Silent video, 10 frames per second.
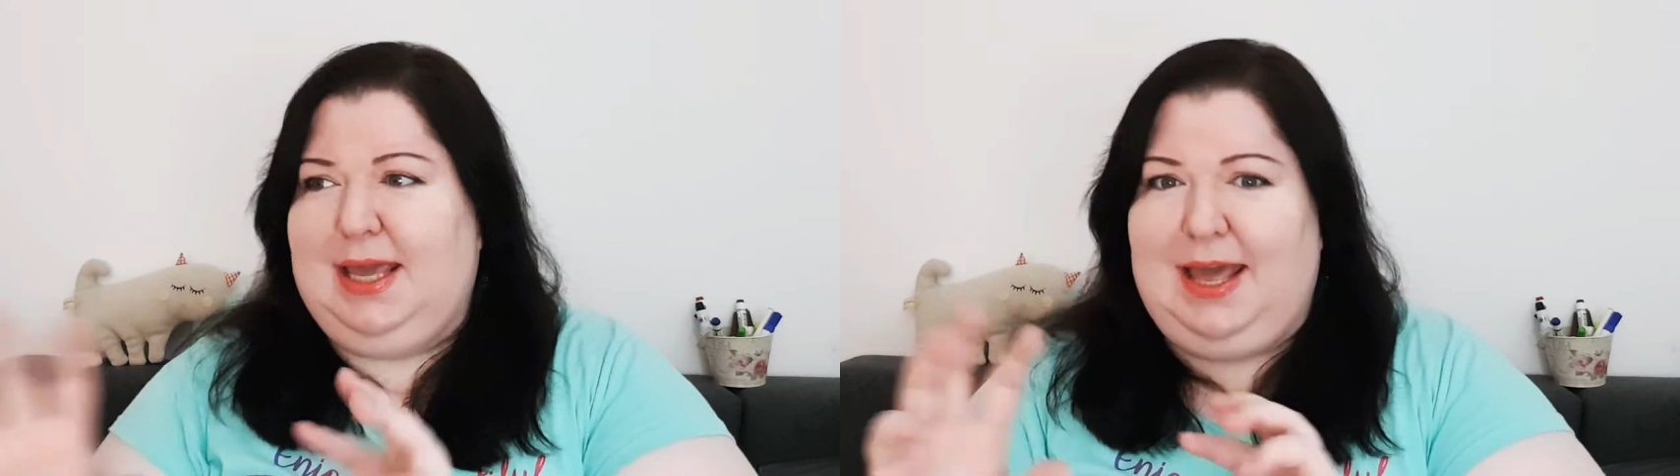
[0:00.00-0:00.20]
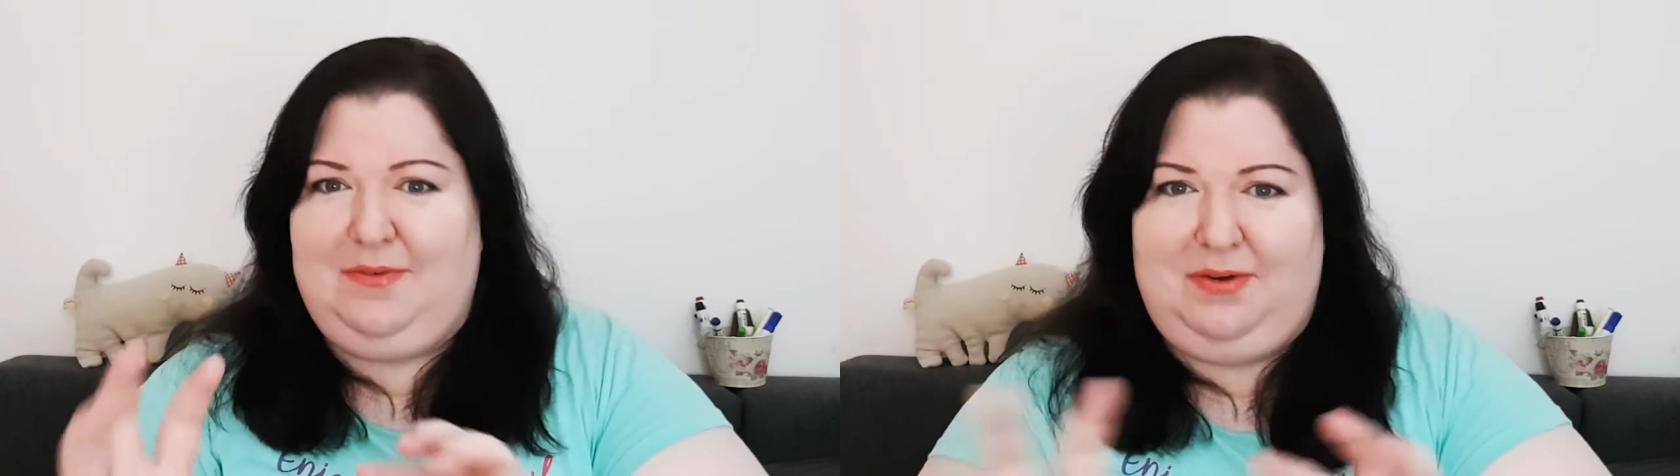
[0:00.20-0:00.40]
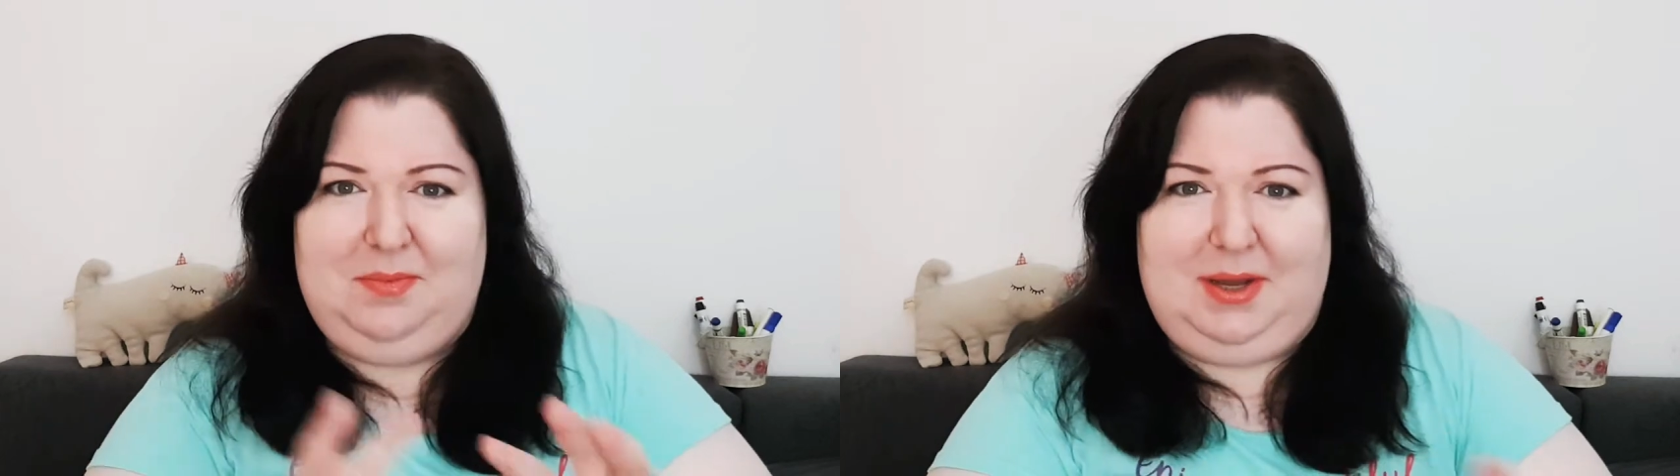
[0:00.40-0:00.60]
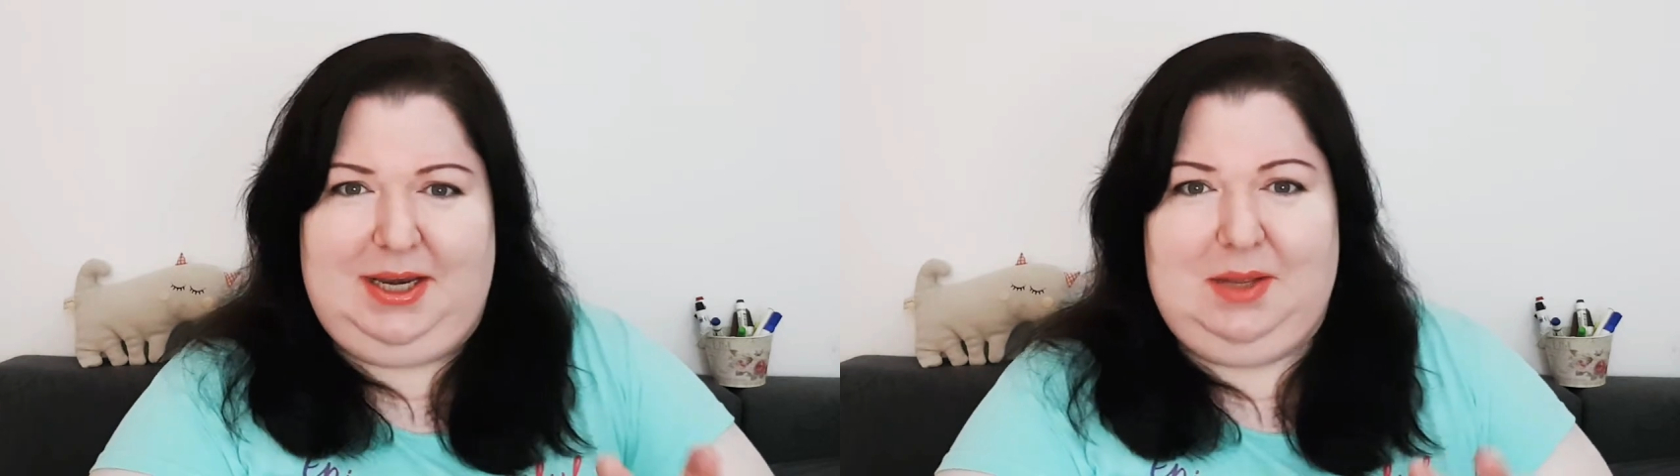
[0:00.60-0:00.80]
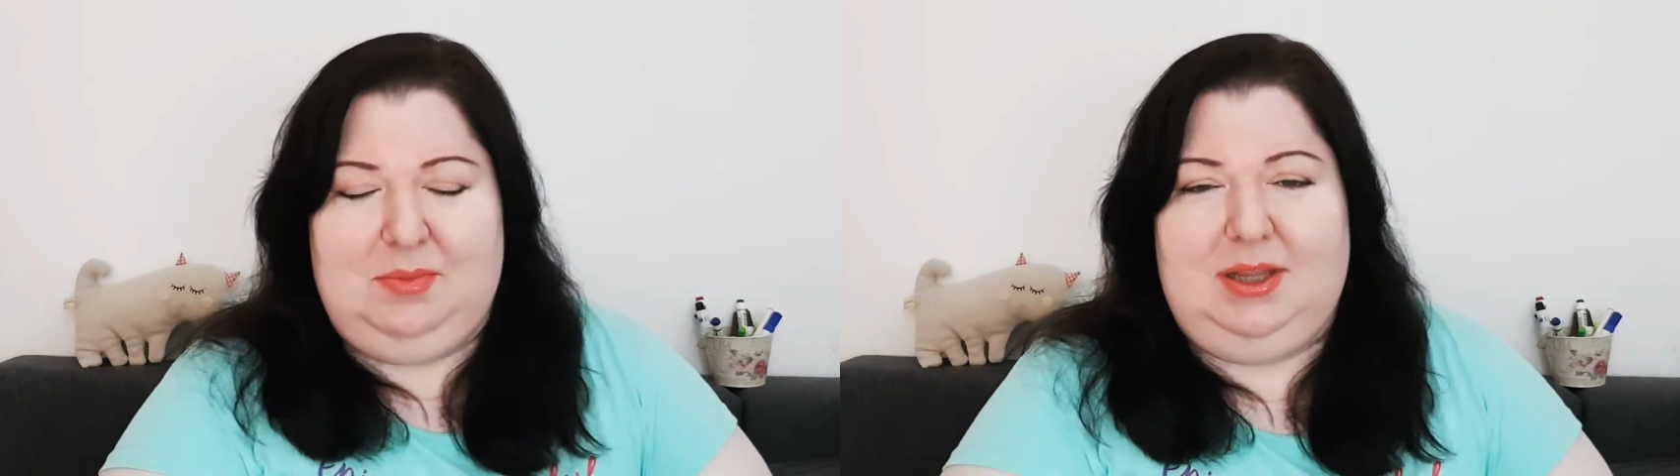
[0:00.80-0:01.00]

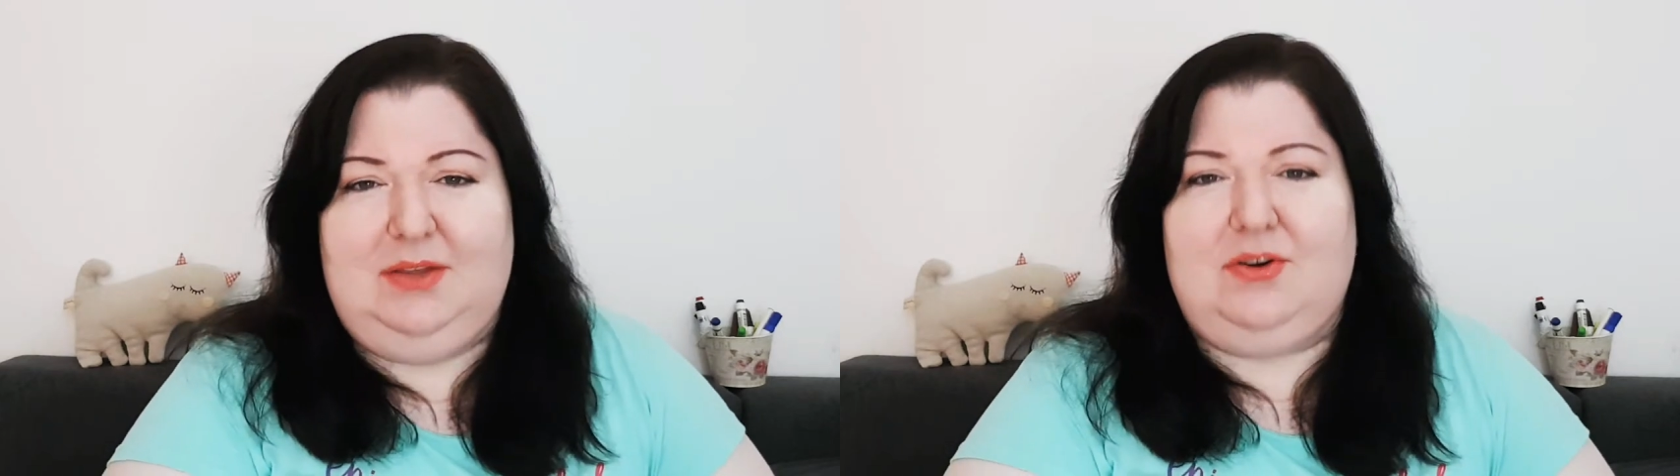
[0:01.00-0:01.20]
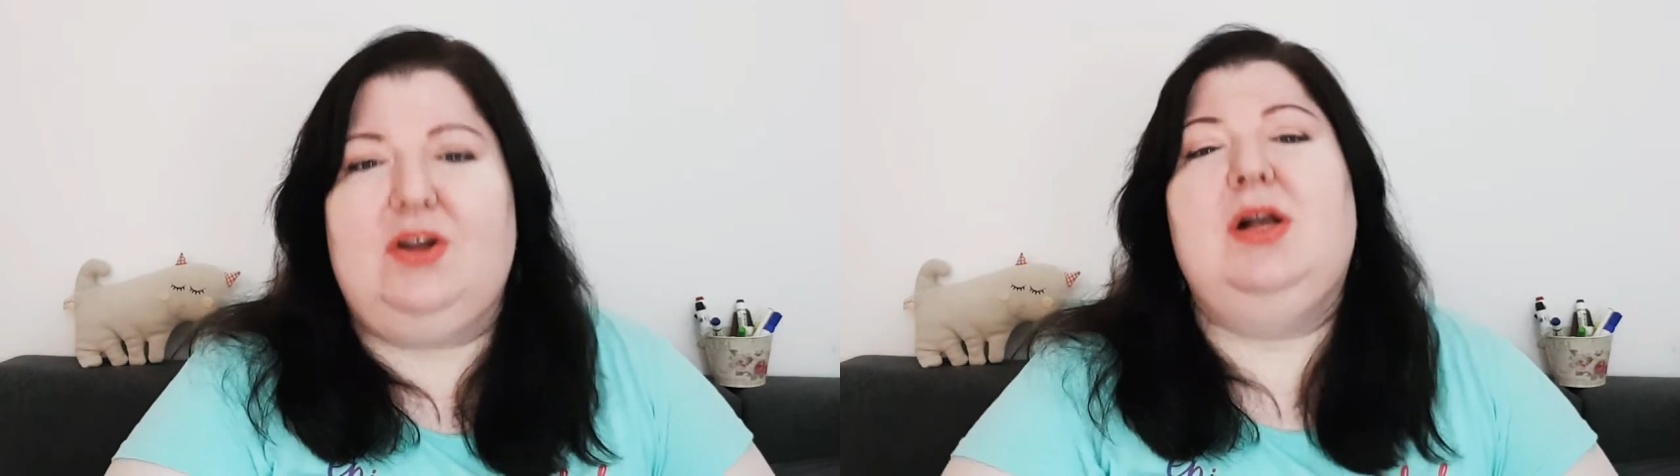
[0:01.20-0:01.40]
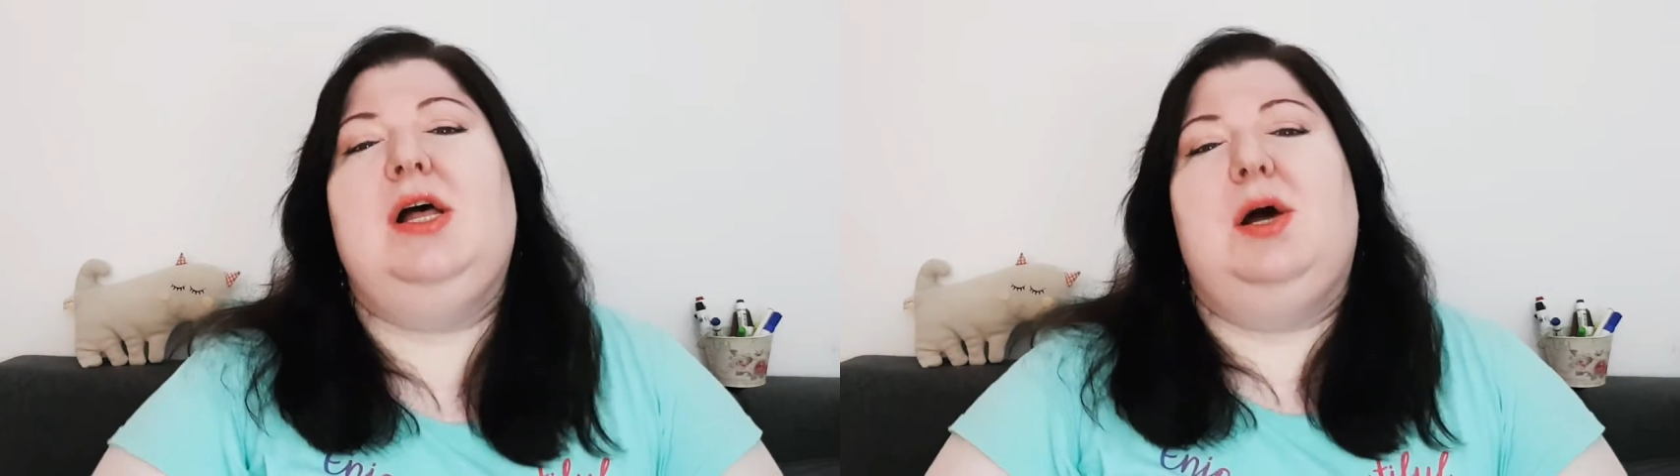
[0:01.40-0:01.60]
everybody a believer,